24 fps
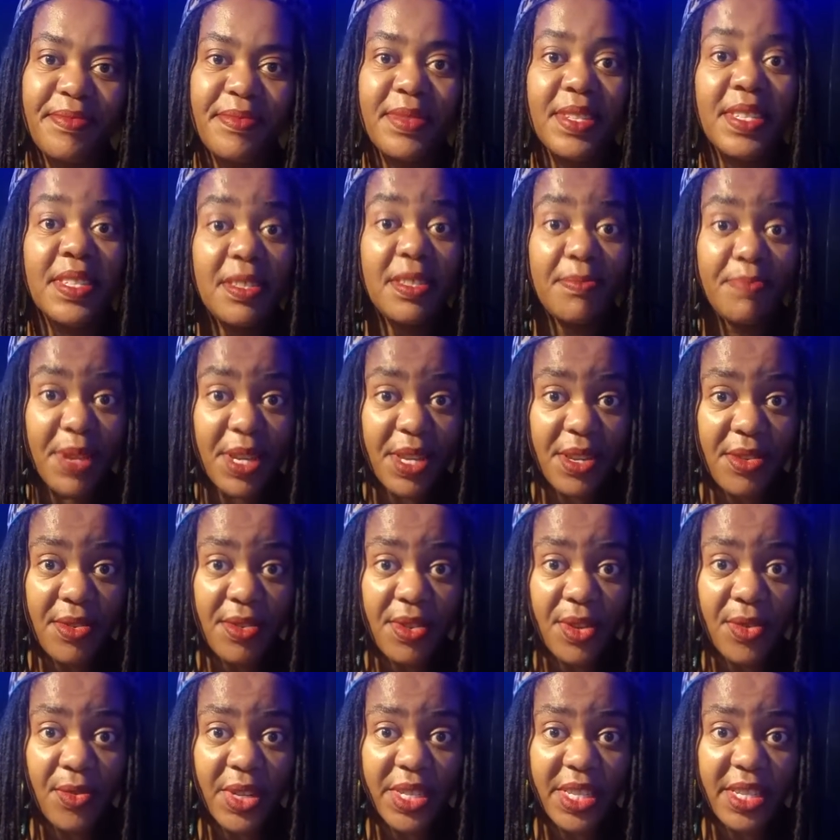depending
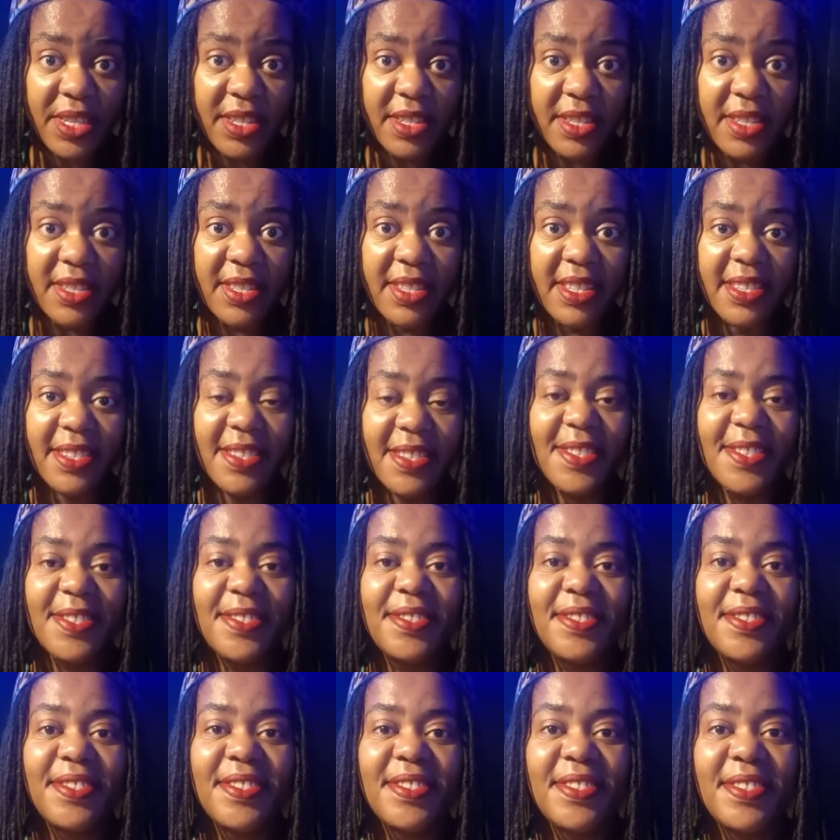on what it is that
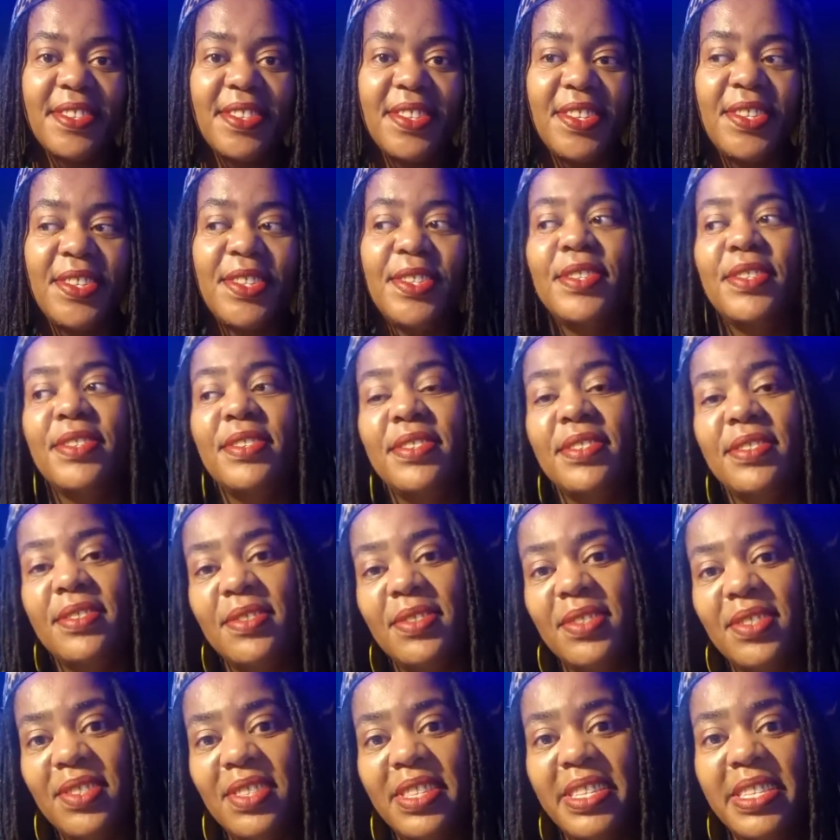
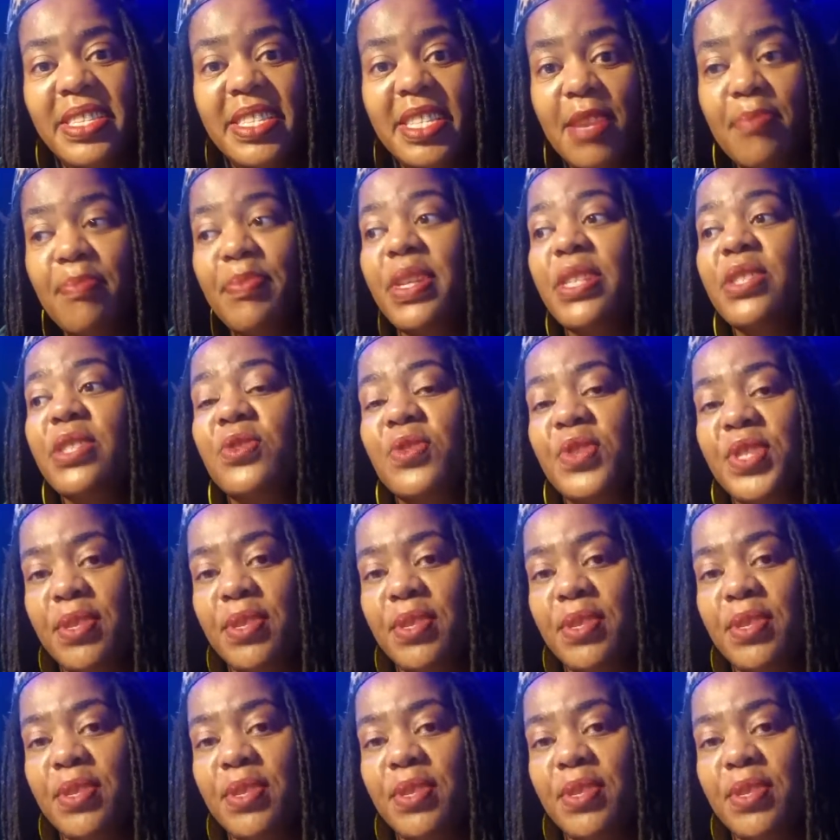the step that you're going